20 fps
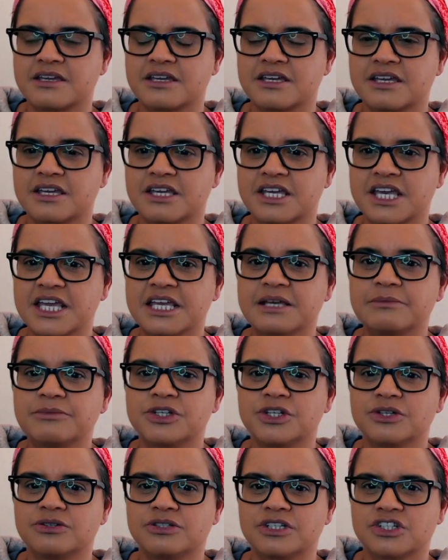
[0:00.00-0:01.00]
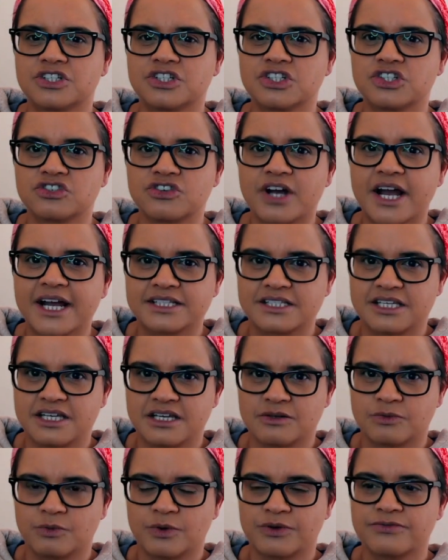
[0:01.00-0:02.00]
keeps you
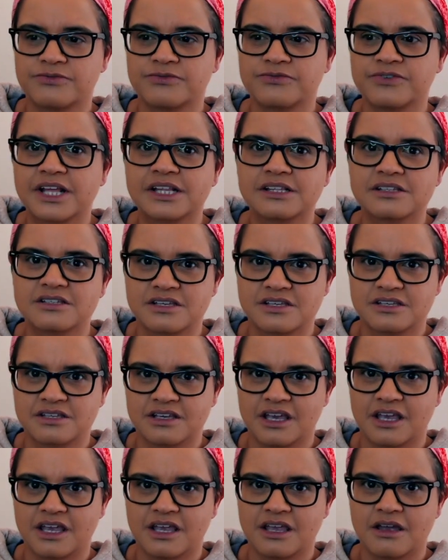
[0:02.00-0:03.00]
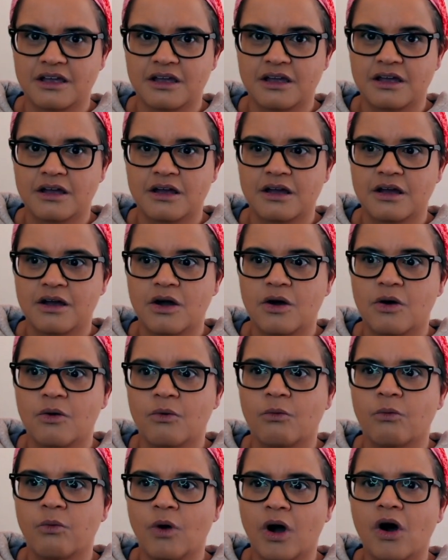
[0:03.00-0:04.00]
distracted with fantasy
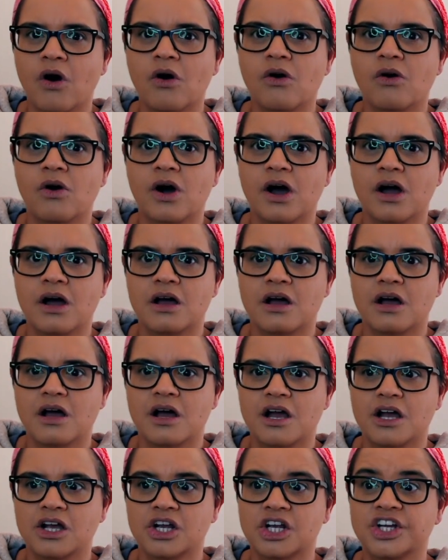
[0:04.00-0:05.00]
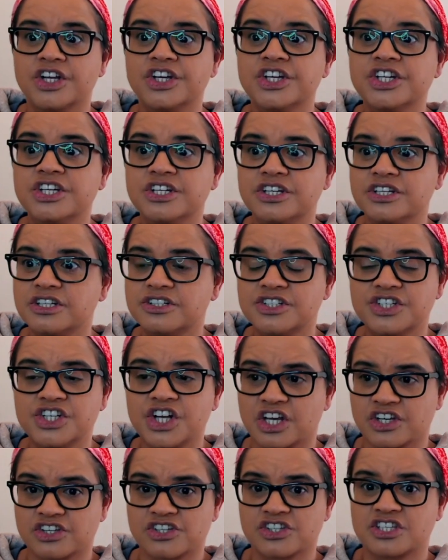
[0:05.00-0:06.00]
while
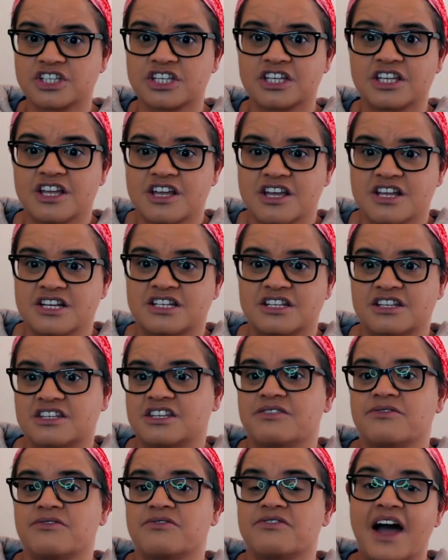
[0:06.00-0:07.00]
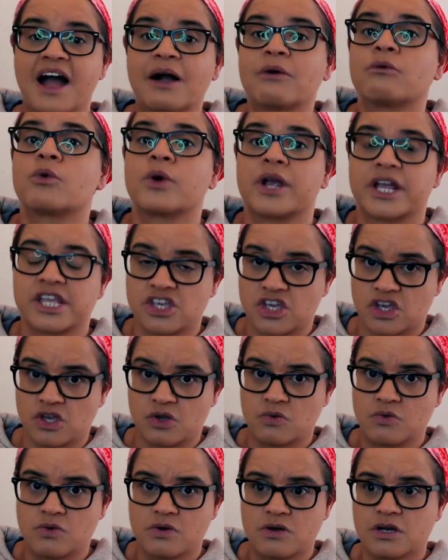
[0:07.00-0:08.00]
just devouring
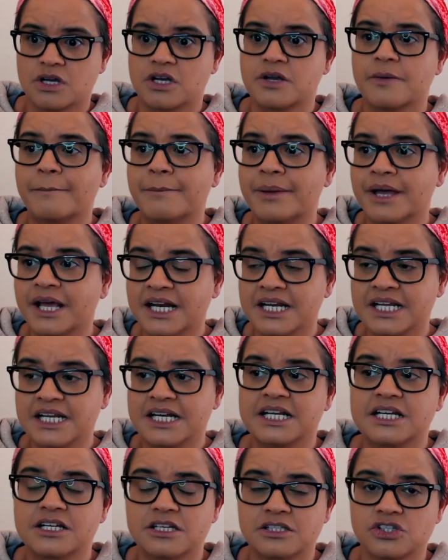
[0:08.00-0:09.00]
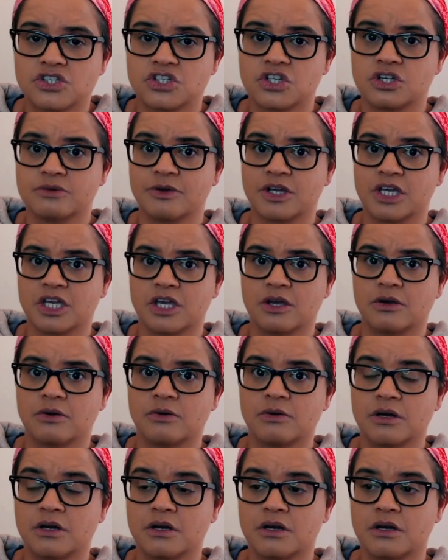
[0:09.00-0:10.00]
you, completely consuming you,
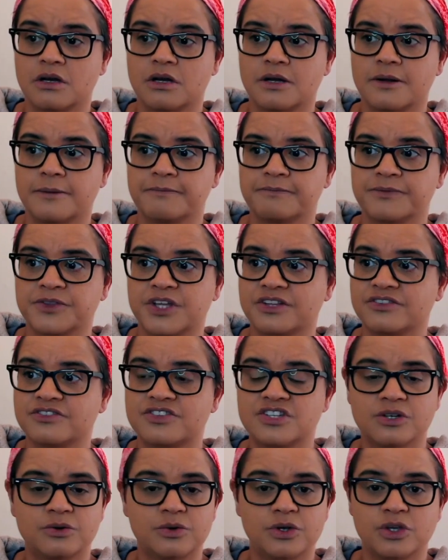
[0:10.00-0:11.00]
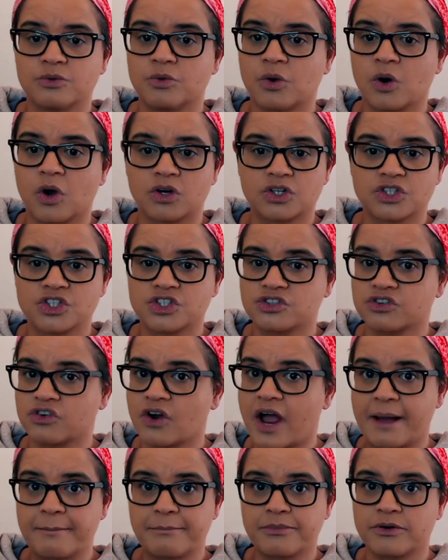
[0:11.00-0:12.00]
until you are
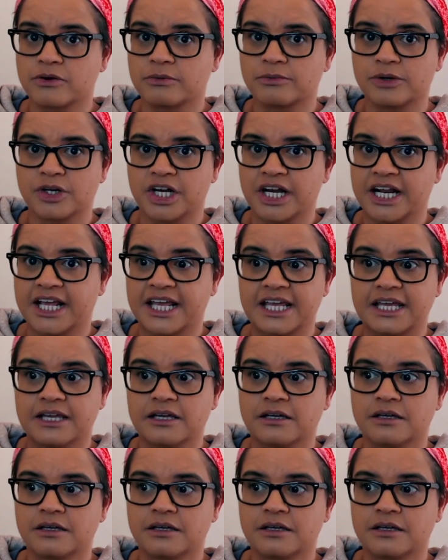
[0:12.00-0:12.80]
trapped permanently.